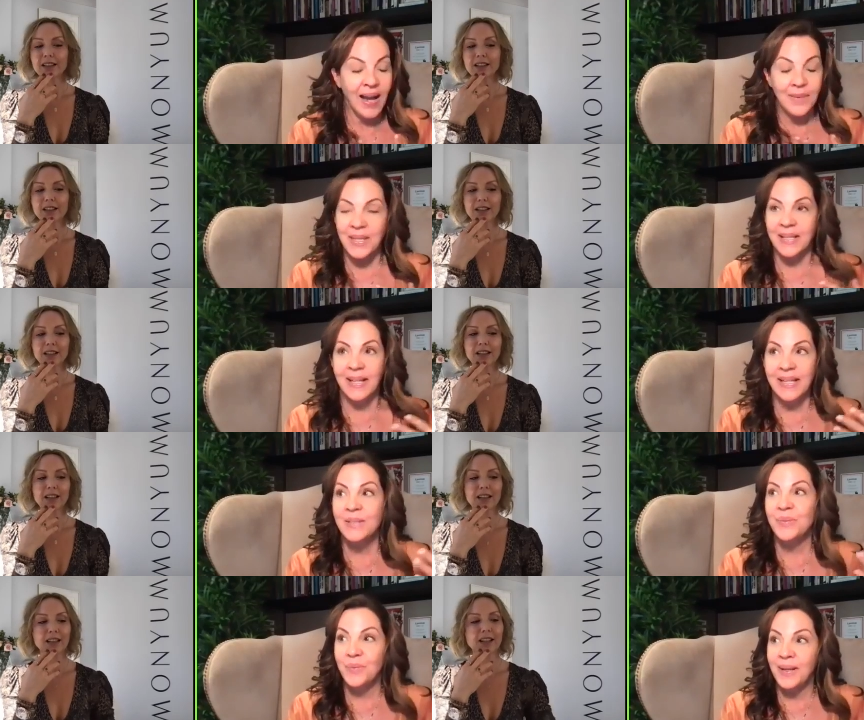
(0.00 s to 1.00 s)
Speaker 1: i mean
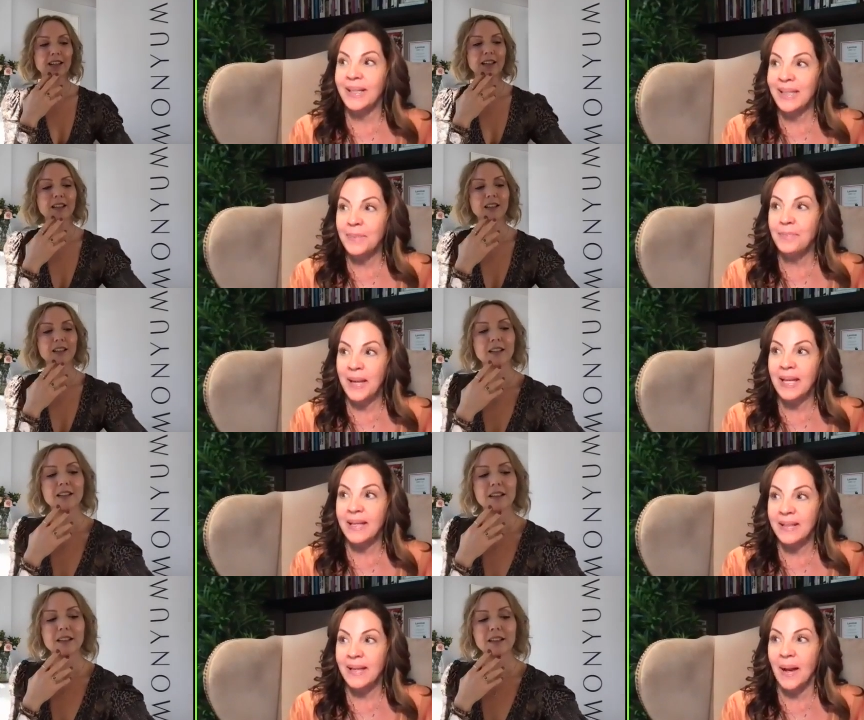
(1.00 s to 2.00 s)
it's really
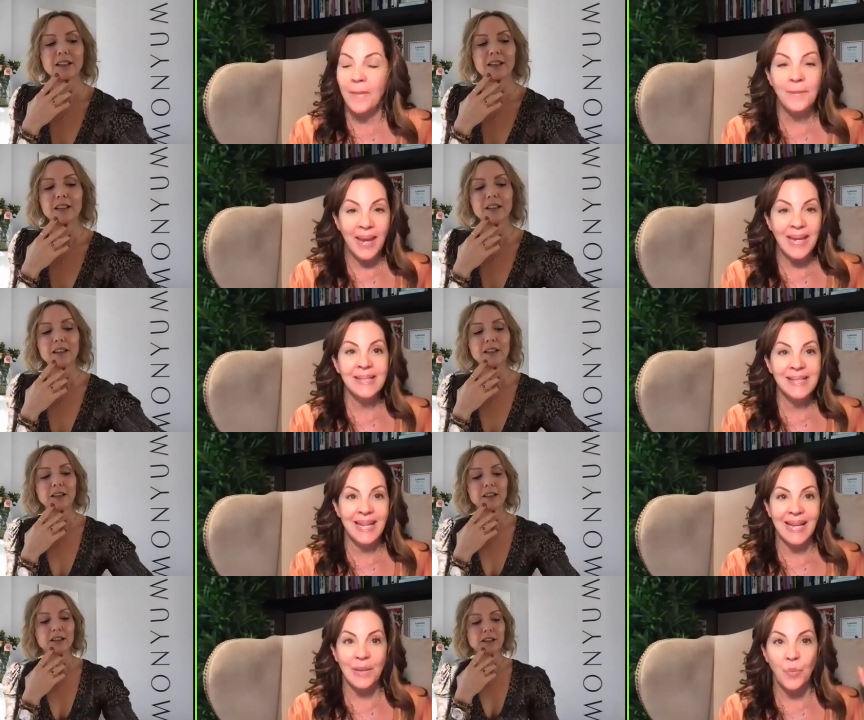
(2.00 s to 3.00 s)
been
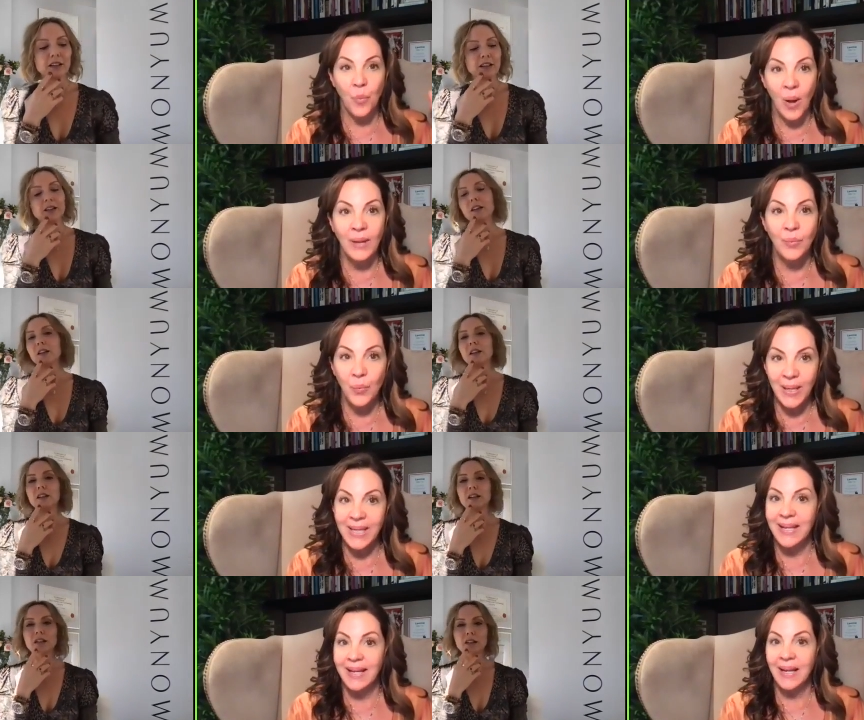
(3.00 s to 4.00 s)
amazing in one
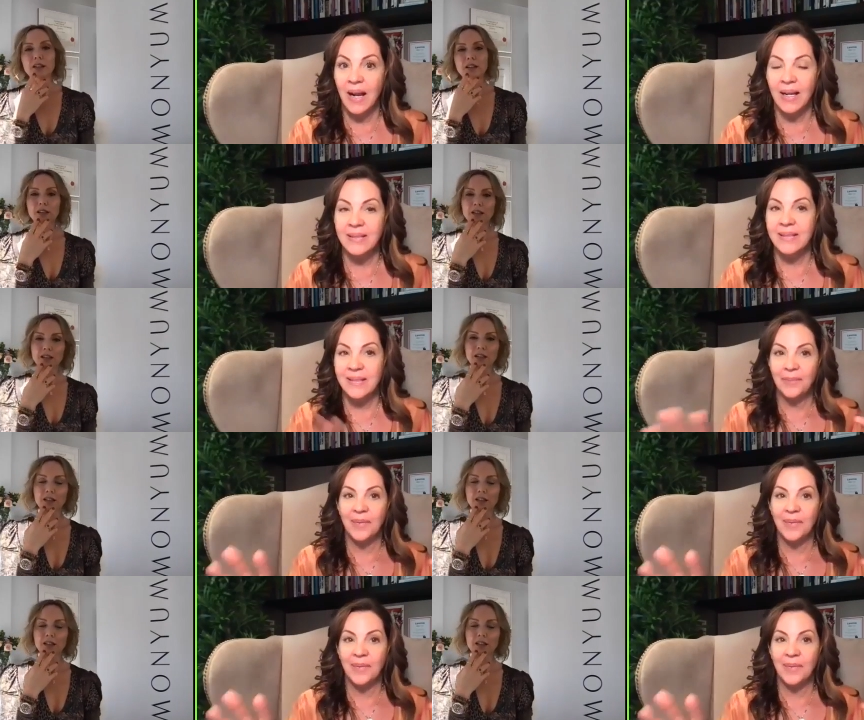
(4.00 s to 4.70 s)
week on some